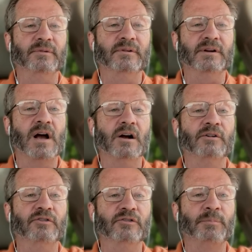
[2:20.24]

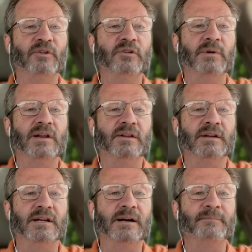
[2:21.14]
Congress is supposed to be
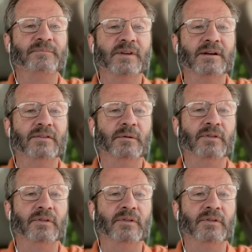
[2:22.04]
the, um, the